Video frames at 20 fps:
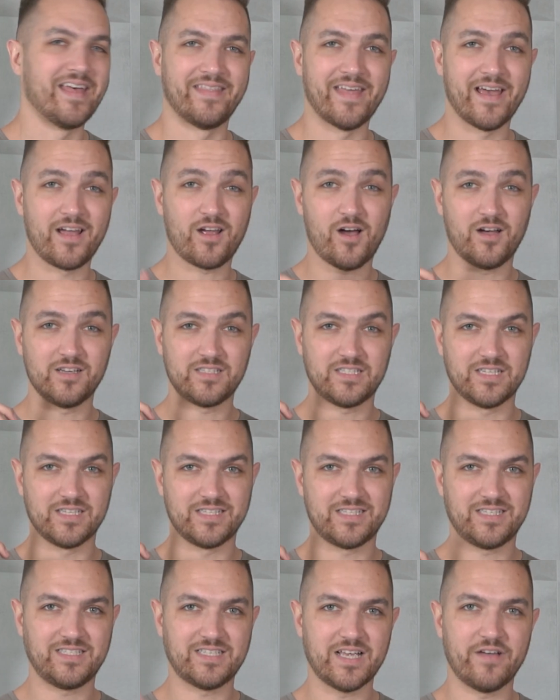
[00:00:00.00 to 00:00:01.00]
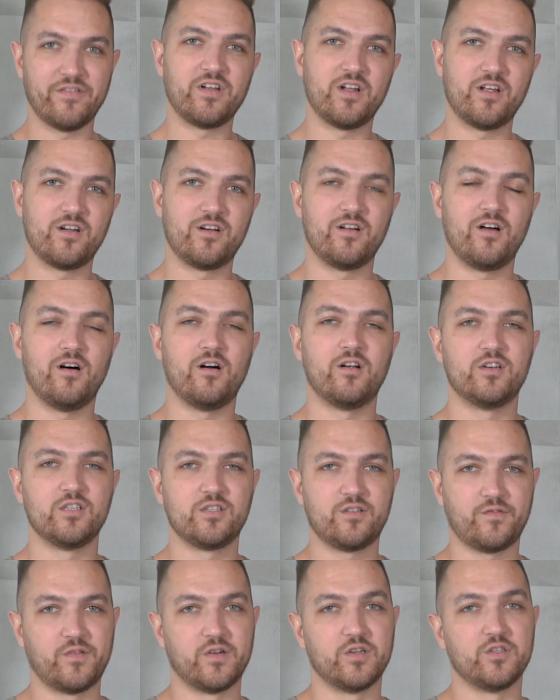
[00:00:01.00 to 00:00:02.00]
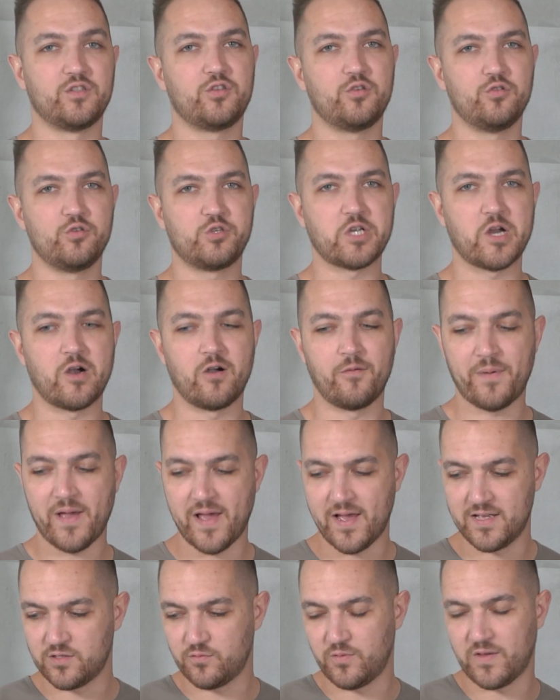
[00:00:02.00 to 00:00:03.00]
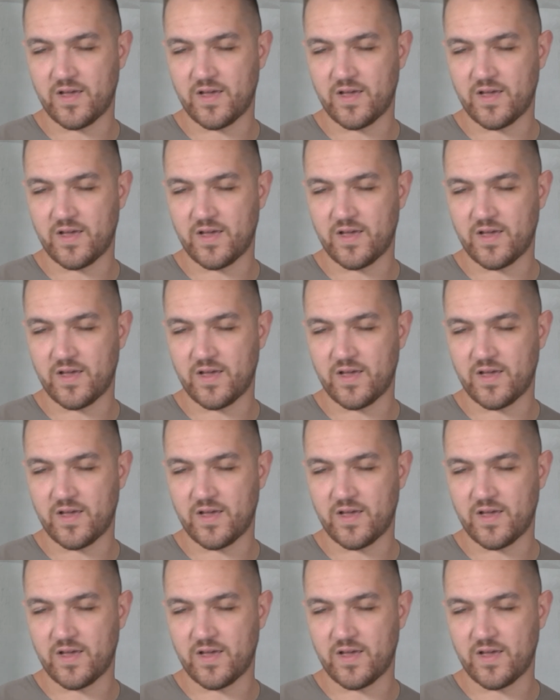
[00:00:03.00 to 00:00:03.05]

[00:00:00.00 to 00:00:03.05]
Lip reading: And that cost us $700 for 2 shower pans.